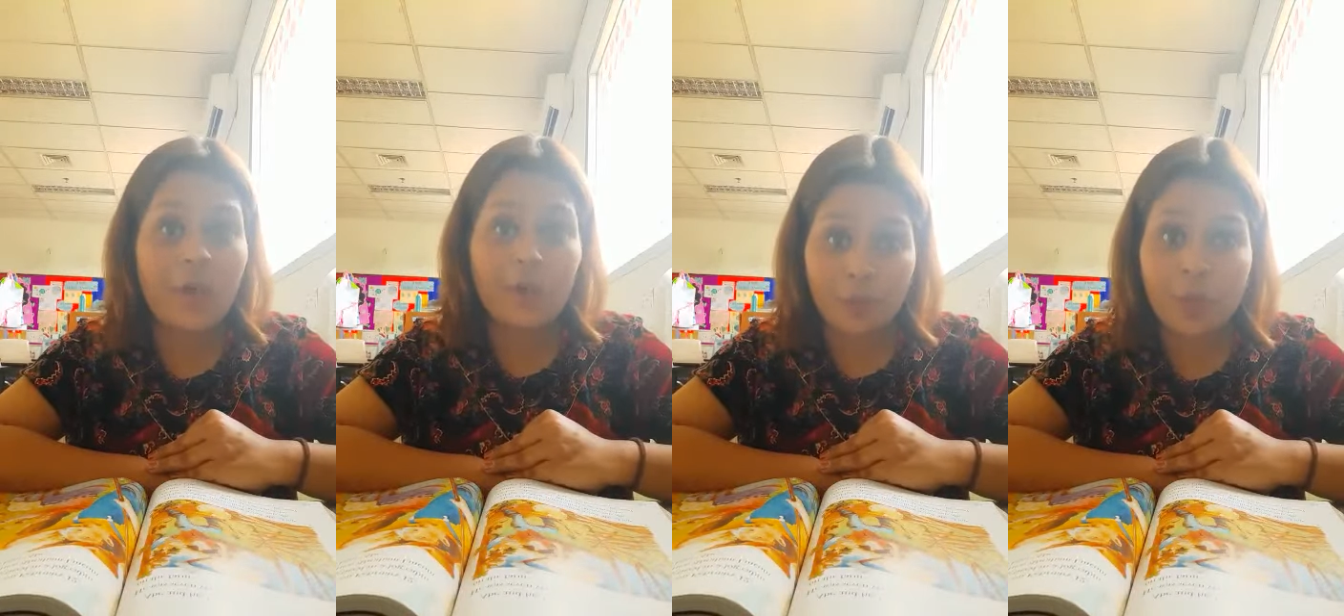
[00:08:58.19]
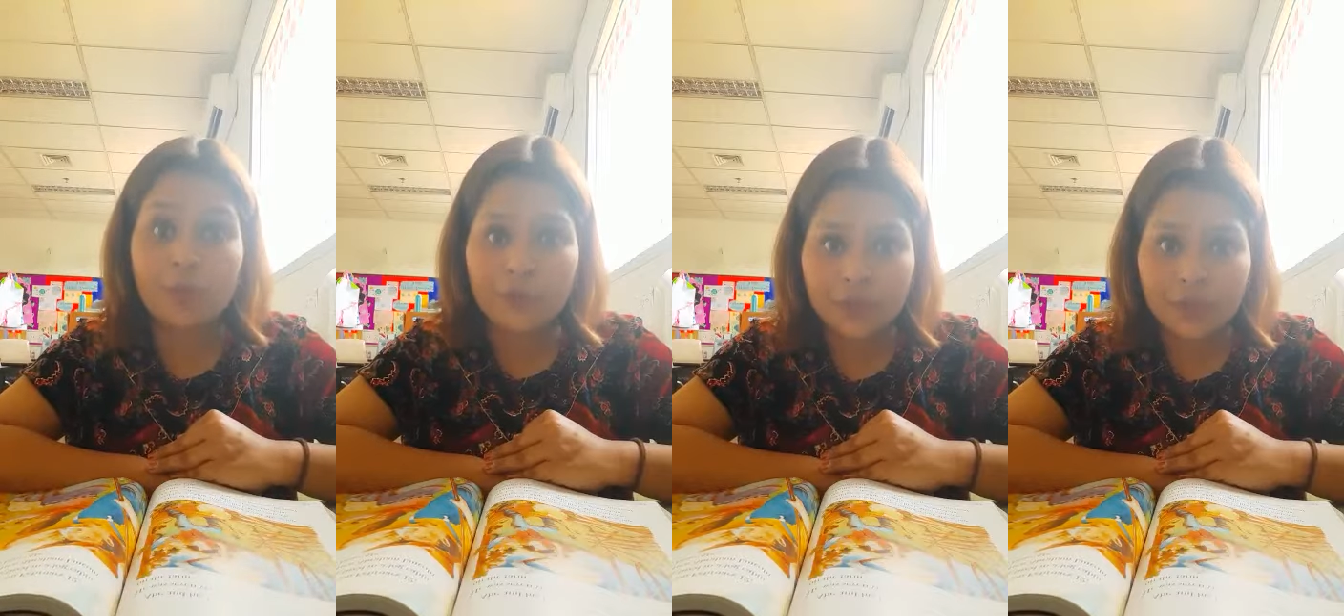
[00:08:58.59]
of
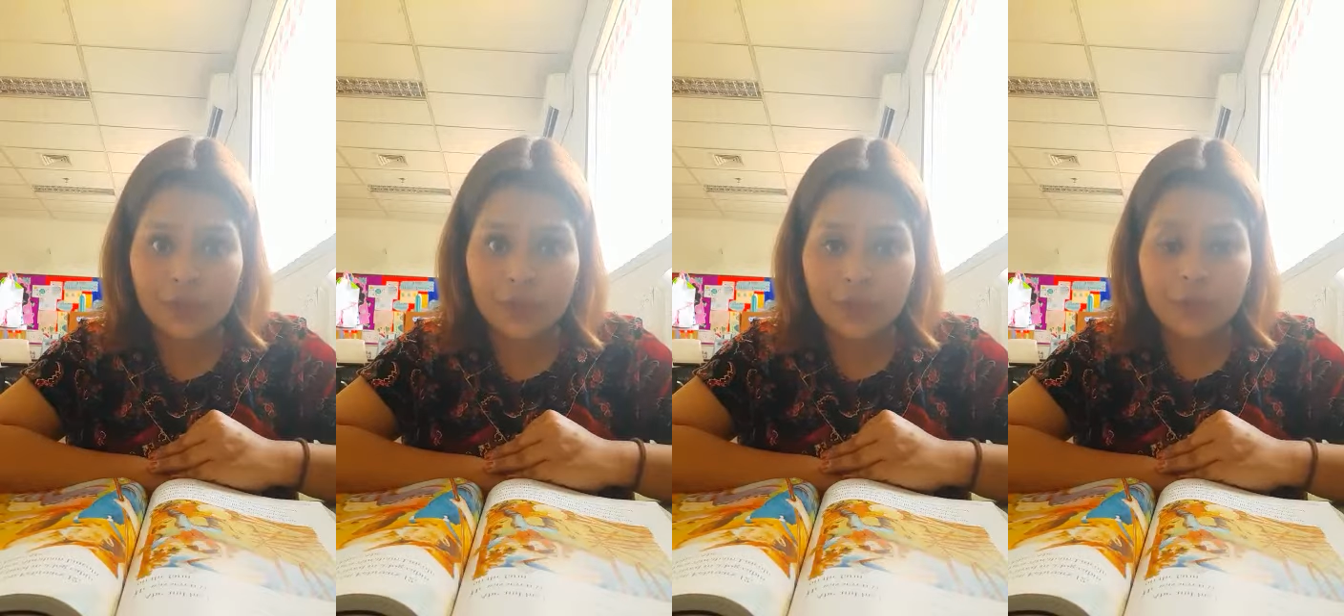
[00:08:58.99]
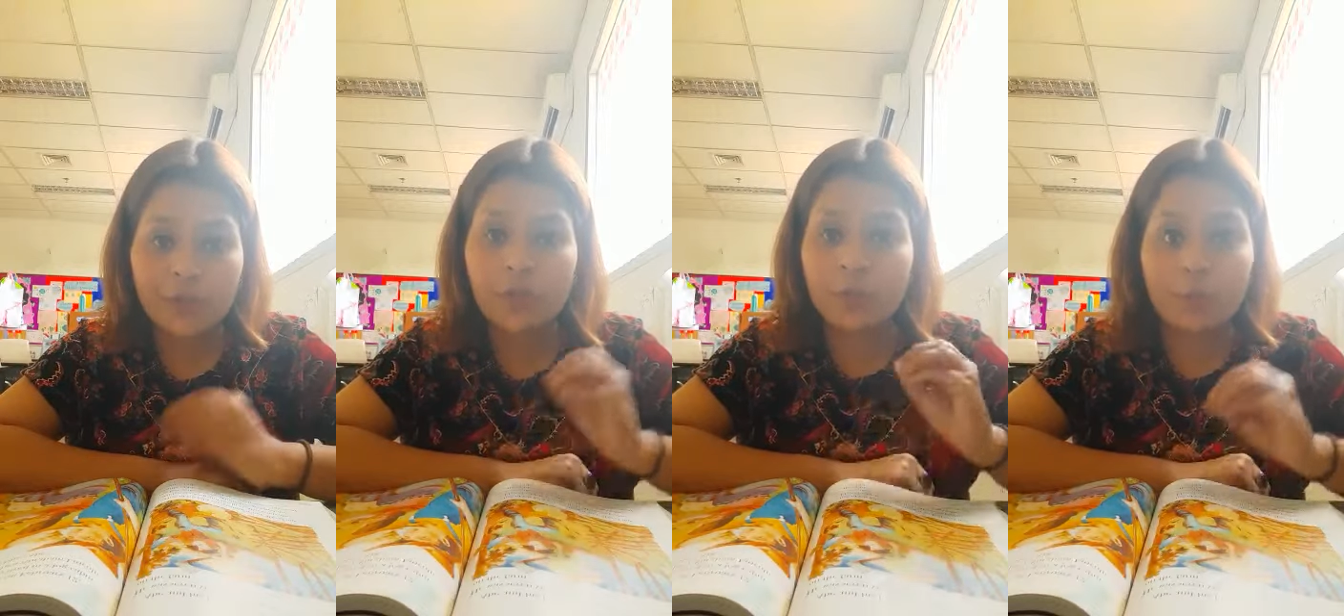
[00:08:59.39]
wood,
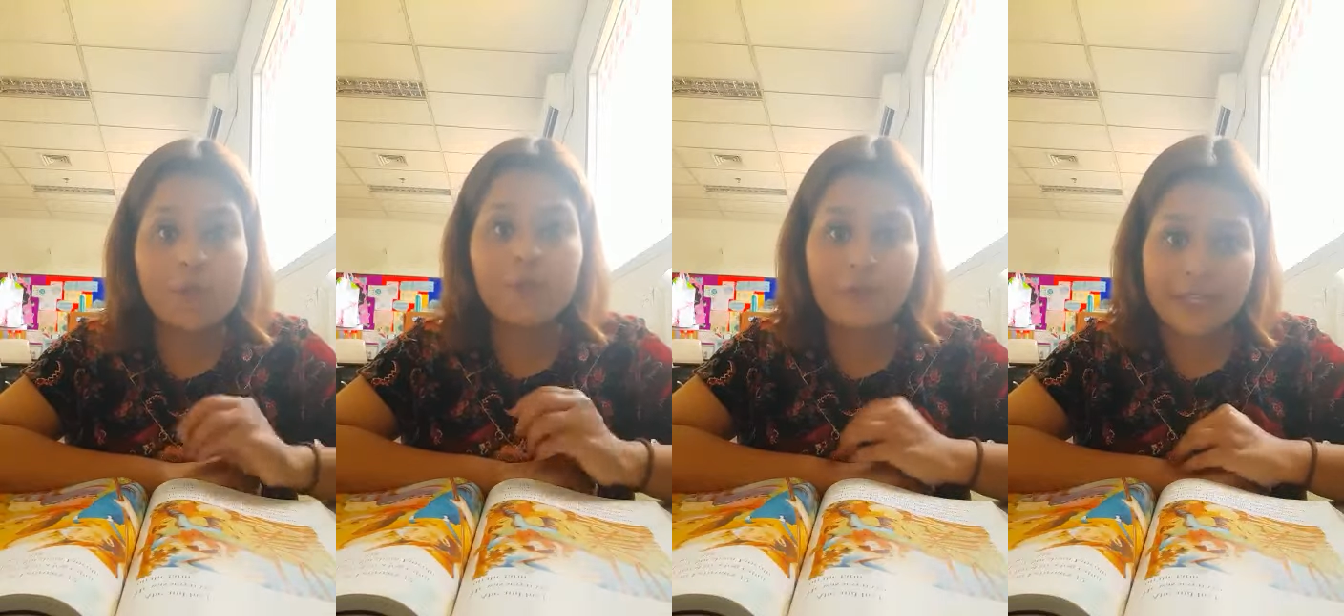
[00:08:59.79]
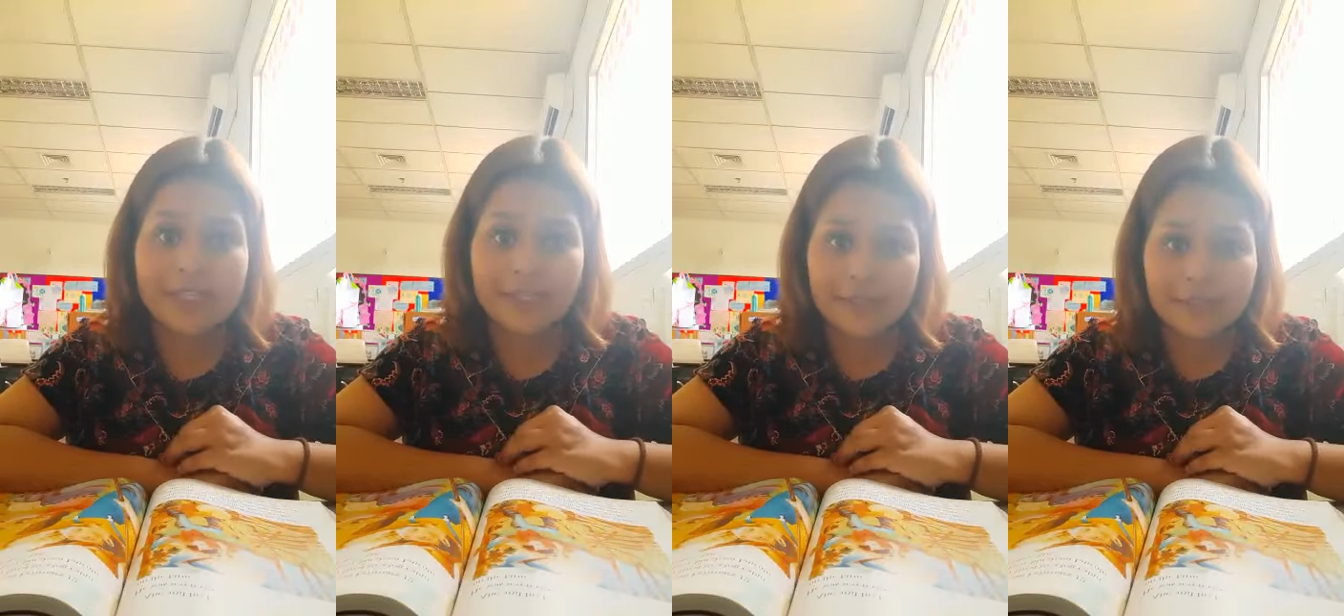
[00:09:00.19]
the wood
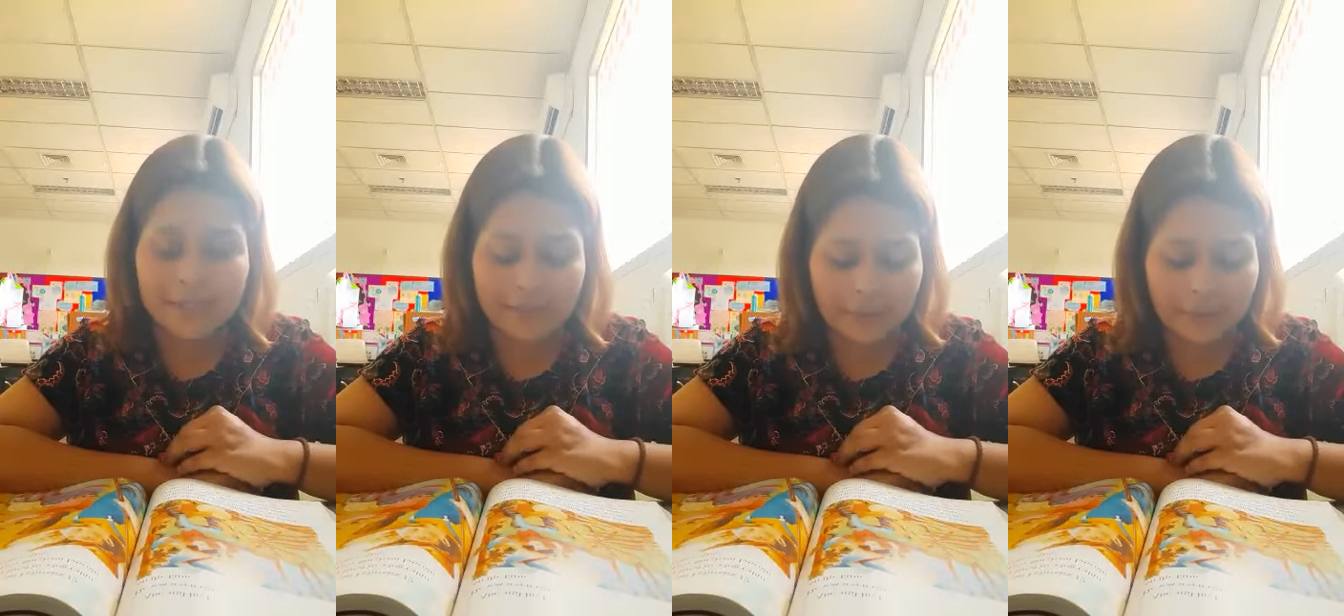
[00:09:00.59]
fences.